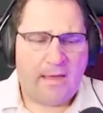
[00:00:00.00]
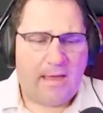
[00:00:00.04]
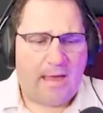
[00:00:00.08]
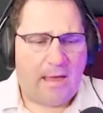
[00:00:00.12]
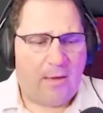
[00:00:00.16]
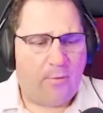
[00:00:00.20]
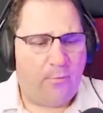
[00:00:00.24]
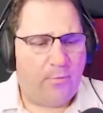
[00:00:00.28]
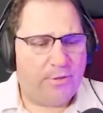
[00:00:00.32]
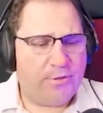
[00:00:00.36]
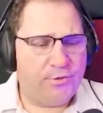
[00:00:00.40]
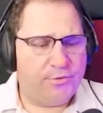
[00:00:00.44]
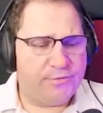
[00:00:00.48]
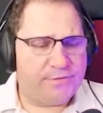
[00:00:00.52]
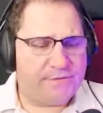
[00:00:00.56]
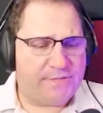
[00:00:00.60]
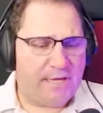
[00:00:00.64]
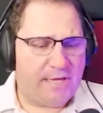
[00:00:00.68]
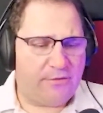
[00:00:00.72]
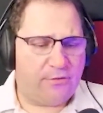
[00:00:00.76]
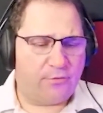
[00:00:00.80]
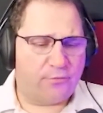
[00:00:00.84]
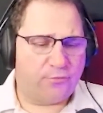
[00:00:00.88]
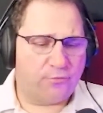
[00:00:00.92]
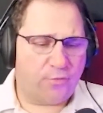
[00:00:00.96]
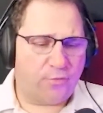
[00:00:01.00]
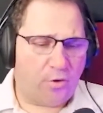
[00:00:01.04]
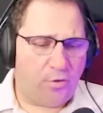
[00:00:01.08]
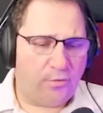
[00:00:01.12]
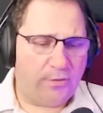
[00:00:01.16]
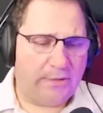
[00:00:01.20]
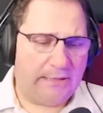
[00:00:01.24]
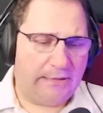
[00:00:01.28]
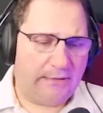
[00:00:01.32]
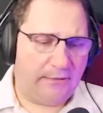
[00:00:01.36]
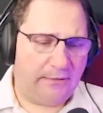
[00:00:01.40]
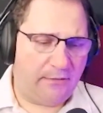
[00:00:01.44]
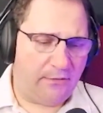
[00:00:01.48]
And when you say they're
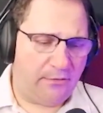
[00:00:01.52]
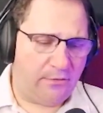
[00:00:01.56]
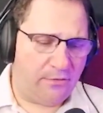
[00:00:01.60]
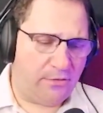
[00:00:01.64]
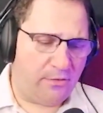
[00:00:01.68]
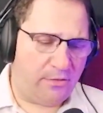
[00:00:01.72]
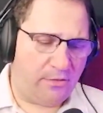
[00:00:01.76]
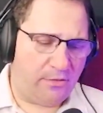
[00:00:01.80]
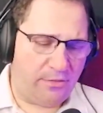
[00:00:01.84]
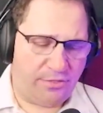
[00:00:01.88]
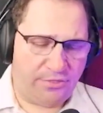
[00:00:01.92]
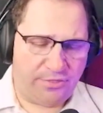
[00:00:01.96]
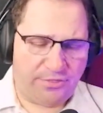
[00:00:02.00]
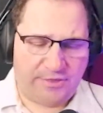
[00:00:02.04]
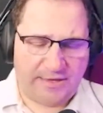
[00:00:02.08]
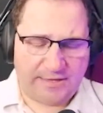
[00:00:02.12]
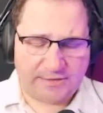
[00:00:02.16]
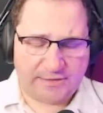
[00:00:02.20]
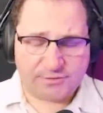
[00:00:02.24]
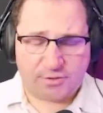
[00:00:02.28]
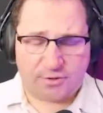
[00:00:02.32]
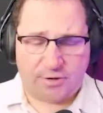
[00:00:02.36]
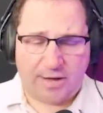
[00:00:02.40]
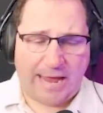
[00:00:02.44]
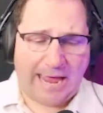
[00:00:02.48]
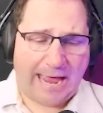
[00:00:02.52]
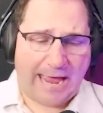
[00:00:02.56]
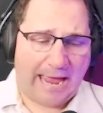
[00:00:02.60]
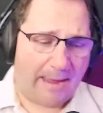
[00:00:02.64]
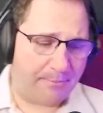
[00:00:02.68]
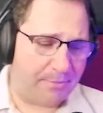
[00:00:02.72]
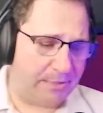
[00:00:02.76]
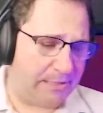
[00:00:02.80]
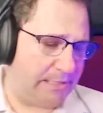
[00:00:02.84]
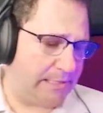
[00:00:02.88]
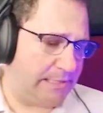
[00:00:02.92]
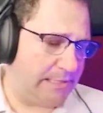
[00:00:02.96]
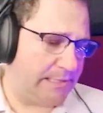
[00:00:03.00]
rolling, things are
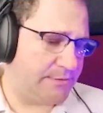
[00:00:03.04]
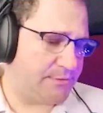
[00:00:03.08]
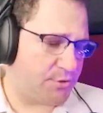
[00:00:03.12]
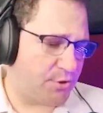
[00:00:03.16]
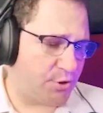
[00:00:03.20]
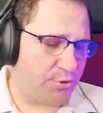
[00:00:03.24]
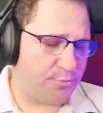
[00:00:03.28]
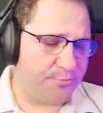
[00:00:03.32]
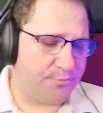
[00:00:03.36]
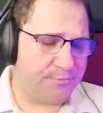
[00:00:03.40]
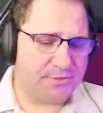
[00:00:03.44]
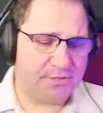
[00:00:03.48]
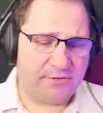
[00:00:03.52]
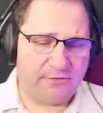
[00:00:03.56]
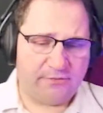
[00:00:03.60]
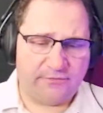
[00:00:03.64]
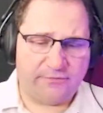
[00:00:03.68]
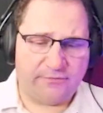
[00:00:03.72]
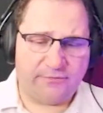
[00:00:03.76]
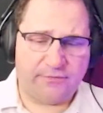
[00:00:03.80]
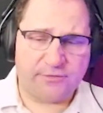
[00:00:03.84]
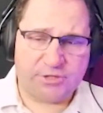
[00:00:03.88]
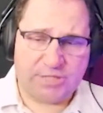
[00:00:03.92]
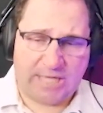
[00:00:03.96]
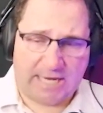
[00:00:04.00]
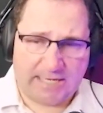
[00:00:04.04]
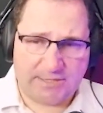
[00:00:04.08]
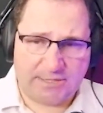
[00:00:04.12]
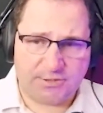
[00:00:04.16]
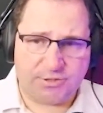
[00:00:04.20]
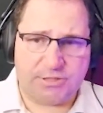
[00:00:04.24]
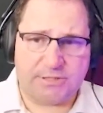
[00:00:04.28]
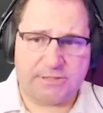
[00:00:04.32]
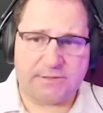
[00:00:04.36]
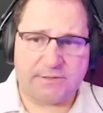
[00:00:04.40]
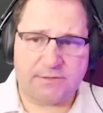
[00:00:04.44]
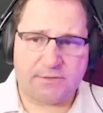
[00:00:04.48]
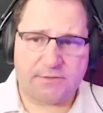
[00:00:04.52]
happening in terms of
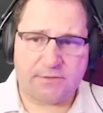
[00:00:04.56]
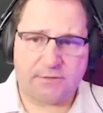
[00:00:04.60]
changes,